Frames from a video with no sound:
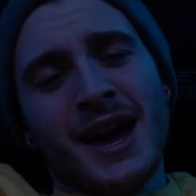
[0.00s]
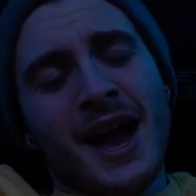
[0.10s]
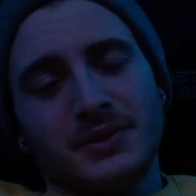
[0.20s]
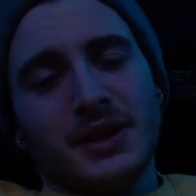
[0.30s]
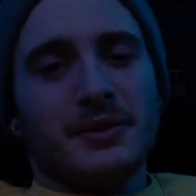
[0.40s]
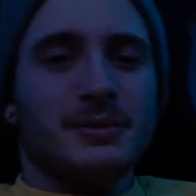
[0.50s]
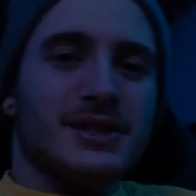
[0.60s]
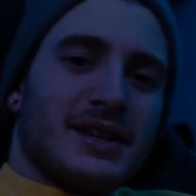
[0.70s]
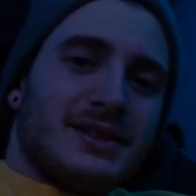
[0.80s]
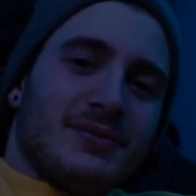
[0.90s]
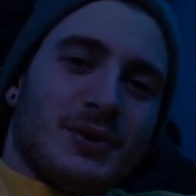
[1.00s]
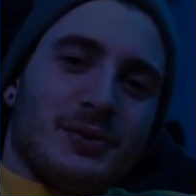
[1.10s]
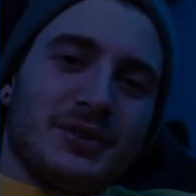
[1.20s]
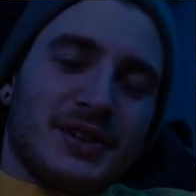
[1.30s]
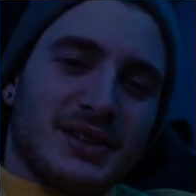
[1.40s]
Yeah, I'm excited.
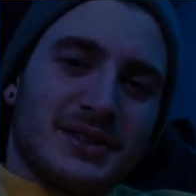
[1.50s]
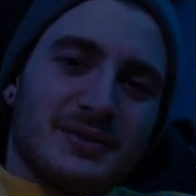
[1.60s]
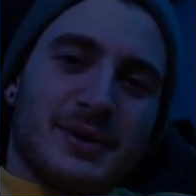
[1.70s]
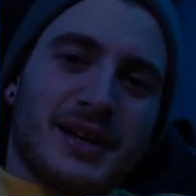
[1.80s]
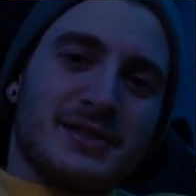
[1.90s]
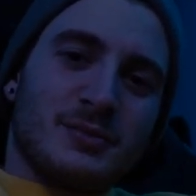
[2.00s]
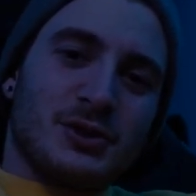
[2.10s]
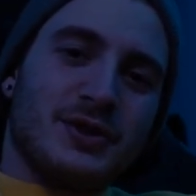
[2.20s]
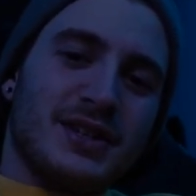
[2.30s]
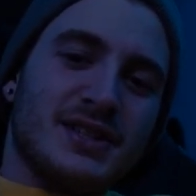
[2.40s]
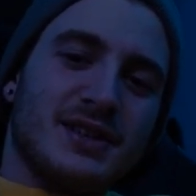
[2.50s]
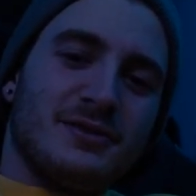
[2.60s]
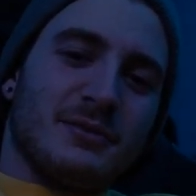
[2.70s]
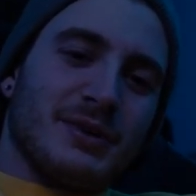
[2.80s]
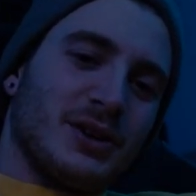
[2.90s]
Hopefully gonna practice more terrain stuff
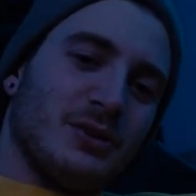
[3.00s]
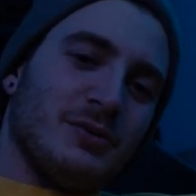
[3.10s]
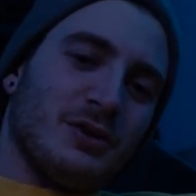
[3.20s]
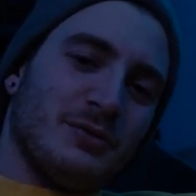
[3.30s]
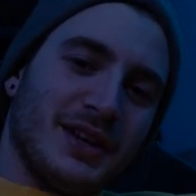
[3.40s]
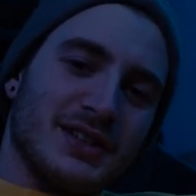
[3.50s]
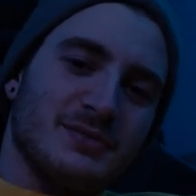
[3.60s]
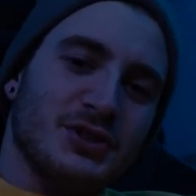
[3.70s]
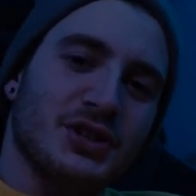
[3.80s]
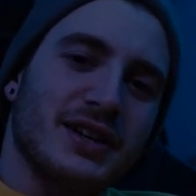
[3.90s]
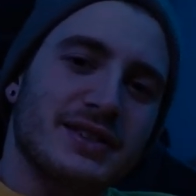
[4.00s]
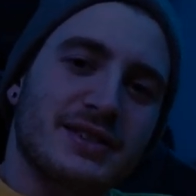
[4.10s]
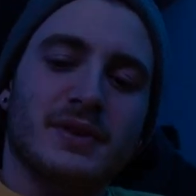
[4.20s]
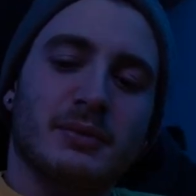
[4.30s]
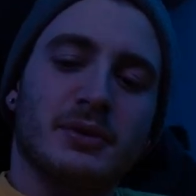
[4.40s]
for my GoPro with me, get some more shots.
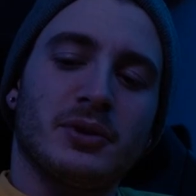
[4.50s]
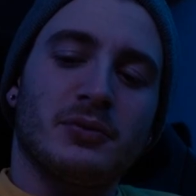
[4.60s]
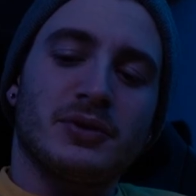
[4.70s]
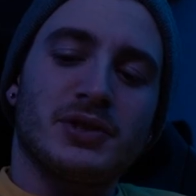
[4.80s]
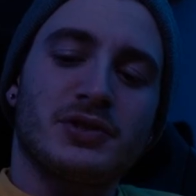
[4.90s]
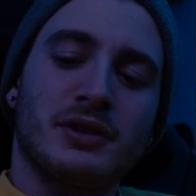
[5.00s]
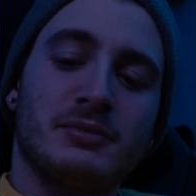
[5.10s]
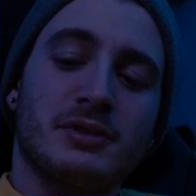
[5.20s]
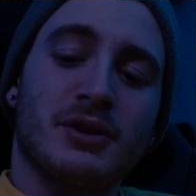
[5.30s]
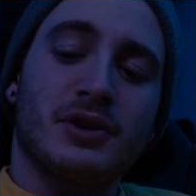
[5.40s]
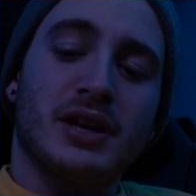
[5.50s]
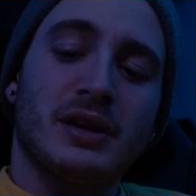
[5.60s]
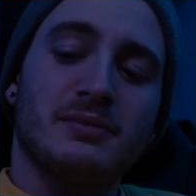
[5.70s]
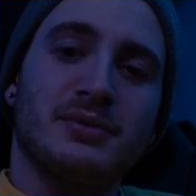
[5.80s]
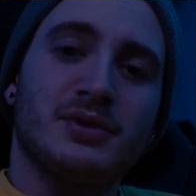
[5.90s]
I'm gonna hopefully stream tomorrow
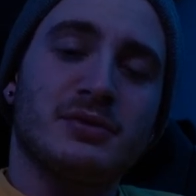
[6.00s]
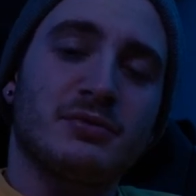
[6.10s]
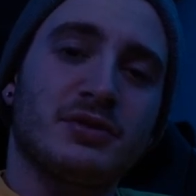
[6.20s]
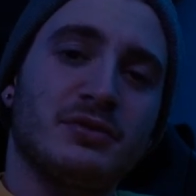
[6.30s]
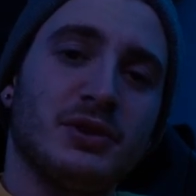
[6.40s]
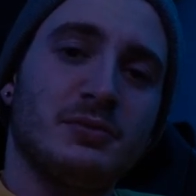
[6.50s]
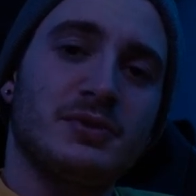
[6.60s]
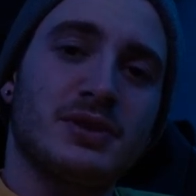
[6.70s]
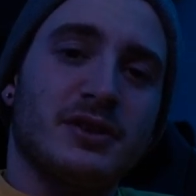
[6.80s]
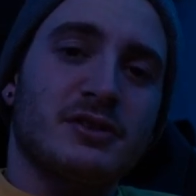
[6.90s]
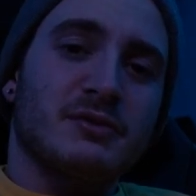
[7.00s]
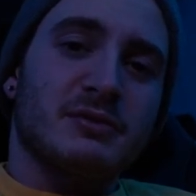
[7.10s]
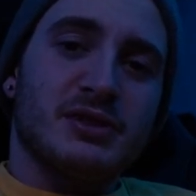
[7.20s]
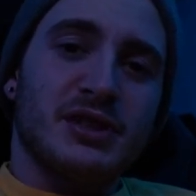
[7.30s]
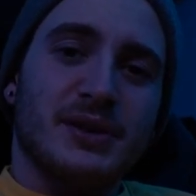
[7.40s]
night, do some cool loops, Christmas
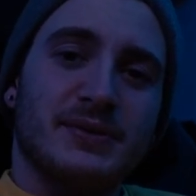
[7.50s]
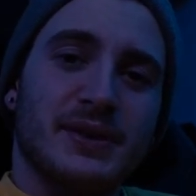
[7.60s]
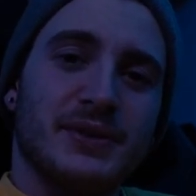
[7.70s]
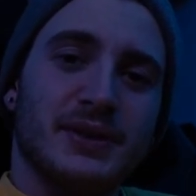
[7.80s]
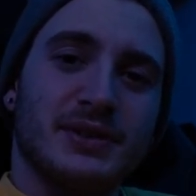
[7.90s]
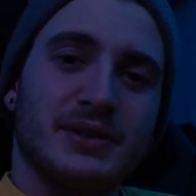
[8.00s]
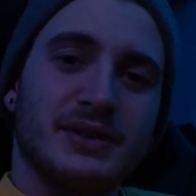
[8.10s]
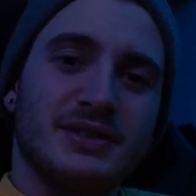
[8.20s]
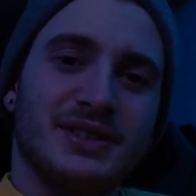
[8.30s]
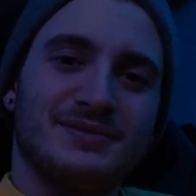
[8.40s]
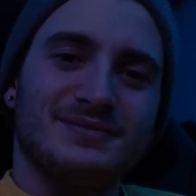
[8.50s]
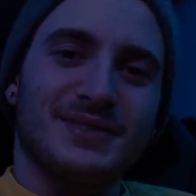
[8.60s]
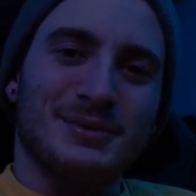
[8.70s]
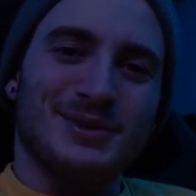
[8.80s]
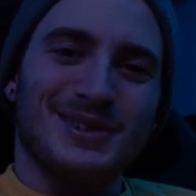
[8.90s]
music if I feel, you know,
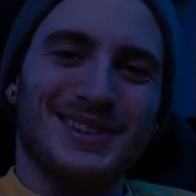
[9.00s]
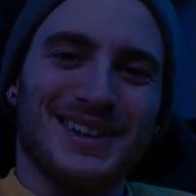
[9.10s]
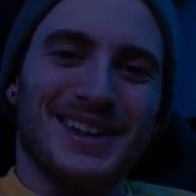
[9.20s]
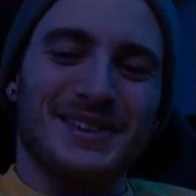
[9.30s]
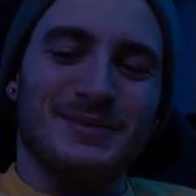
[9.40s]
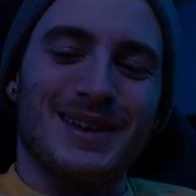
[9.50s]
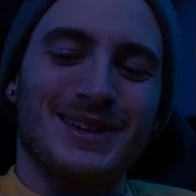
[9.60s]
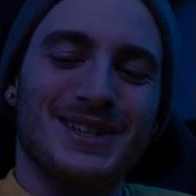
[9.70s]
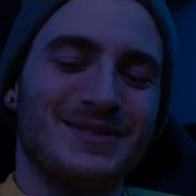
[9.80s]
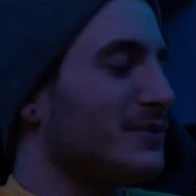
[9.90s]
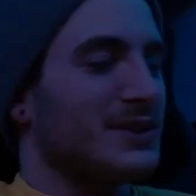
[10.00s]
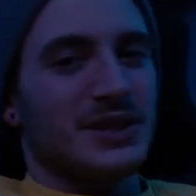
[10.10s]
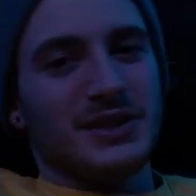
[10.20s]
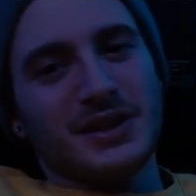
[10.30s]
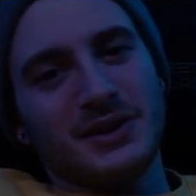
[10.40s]
up to it. I got some energy. We'll see
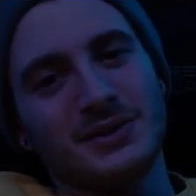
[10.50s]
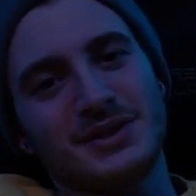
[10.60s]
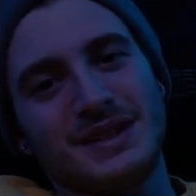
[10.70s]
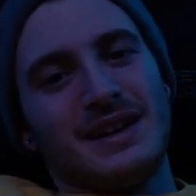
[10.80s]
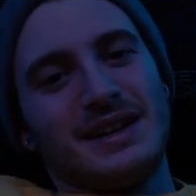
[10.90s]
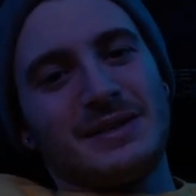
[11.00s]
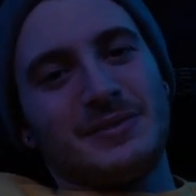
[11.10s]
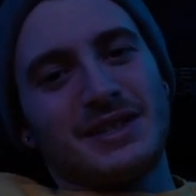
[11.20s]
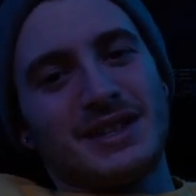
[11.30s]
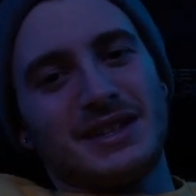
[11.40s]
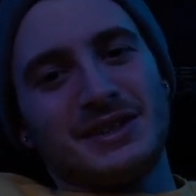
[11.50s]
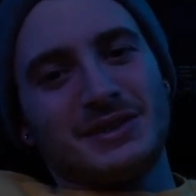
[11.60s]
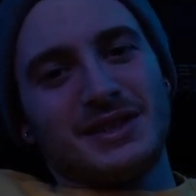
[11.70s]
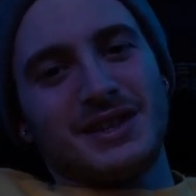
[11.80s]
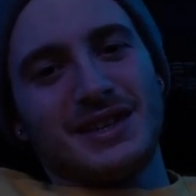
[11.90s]
how that goes. I'm excited to go
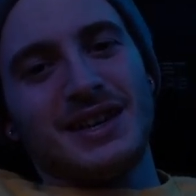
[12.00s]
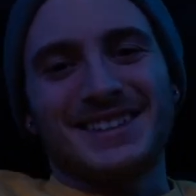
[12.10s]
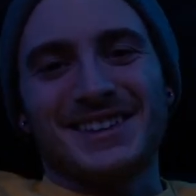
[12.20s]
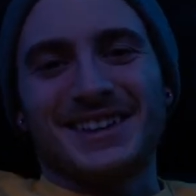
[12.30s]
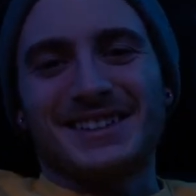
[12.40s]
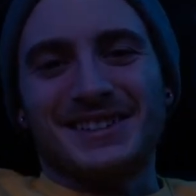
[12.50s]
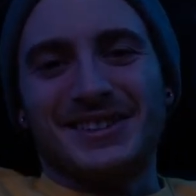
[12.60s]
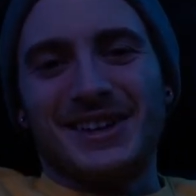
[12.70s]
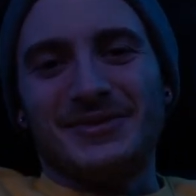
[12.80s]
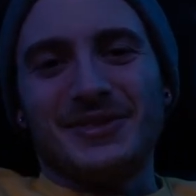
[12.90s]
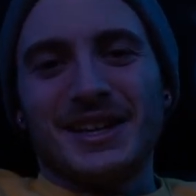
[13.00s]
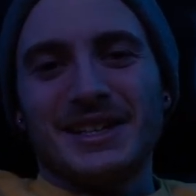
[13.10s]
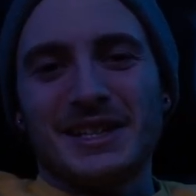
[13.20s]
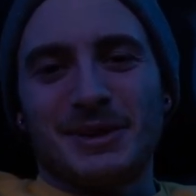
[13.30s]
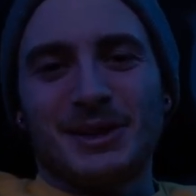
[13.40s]
skiing. So I got to uh,
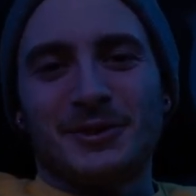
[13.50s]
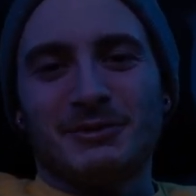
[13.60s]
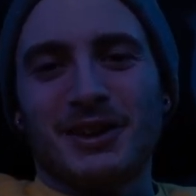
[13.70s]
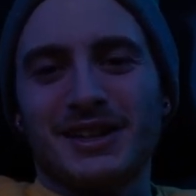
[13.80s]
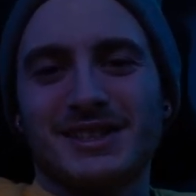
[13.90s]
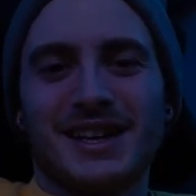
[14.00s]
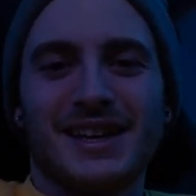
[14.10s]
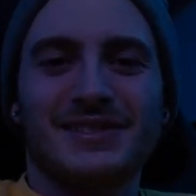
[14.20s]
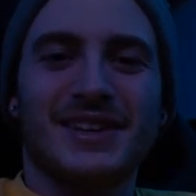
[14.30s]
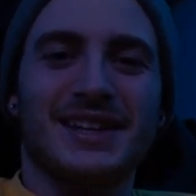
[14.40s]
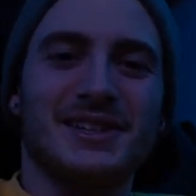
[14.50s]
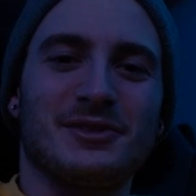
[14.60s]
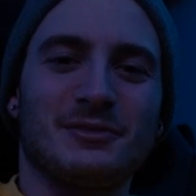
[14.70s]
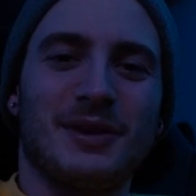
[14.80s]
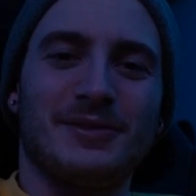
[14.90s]
see my good friend Ronnie today, had dinner
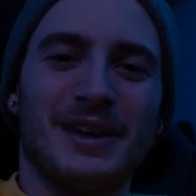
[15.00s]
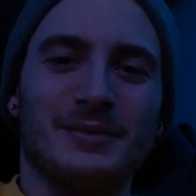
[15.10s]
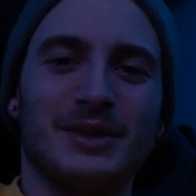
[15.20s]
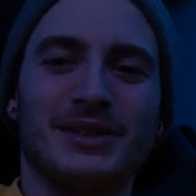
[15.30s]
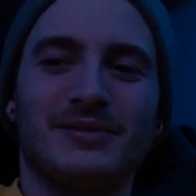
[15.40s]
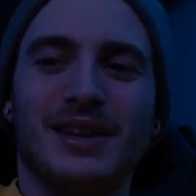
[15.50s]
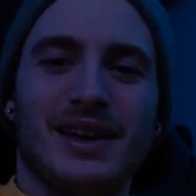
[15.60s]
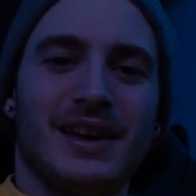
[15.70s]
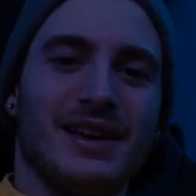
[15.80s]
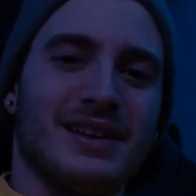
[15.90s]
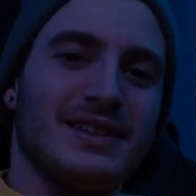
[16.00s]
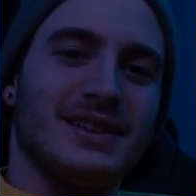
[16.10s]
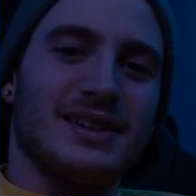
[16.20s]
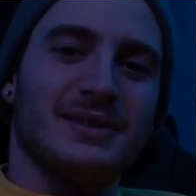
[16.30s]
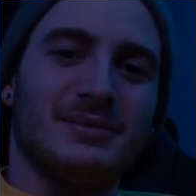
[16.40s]
with my family and
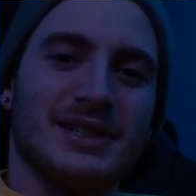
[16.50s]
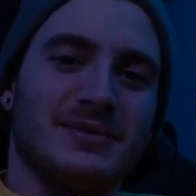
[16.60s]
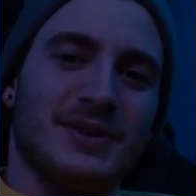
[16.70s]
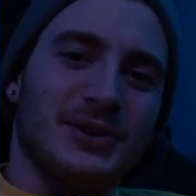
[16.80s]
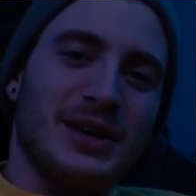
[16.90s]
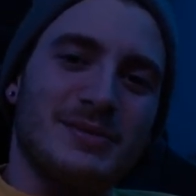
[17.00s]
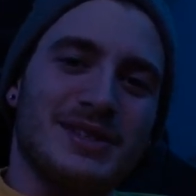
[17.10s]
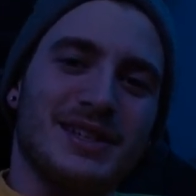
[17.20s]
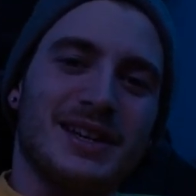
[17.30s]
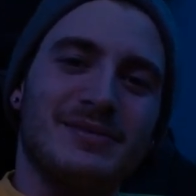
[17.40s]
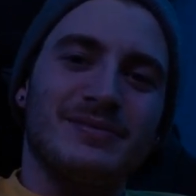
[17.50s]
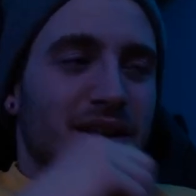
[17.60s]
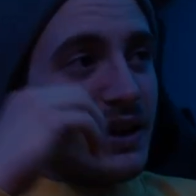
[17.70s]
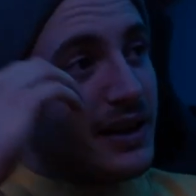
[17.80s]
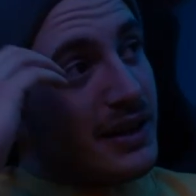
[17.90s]
uh, play some video games tonight.
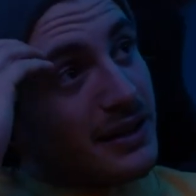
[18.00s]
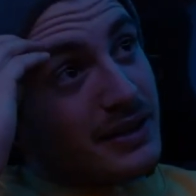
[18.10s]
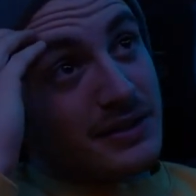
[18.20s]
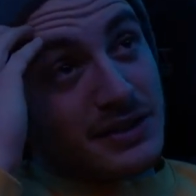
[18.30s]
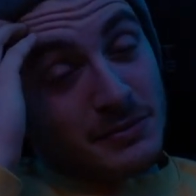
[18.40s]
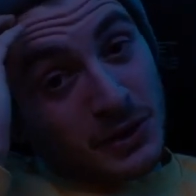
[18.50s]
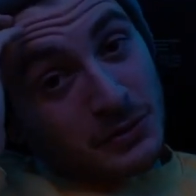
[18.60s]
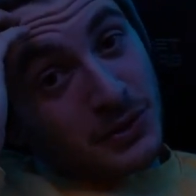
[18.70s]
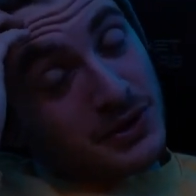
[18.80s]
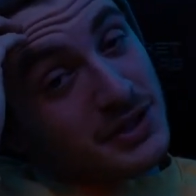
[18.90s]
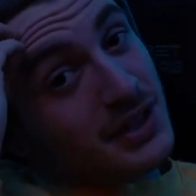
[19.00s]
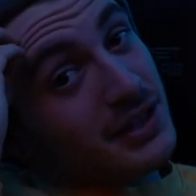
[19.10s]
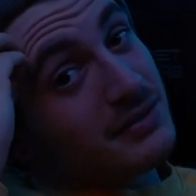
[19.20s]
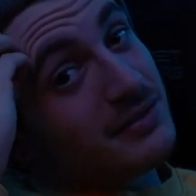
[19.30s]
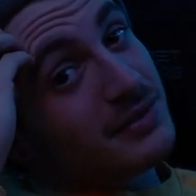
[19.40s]
And tomorrow I'm going
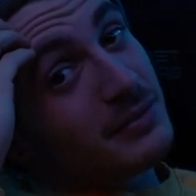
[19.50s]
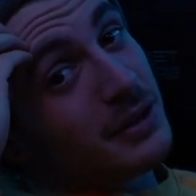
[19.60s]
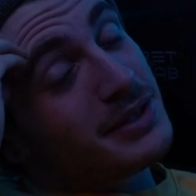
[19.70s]
skiing by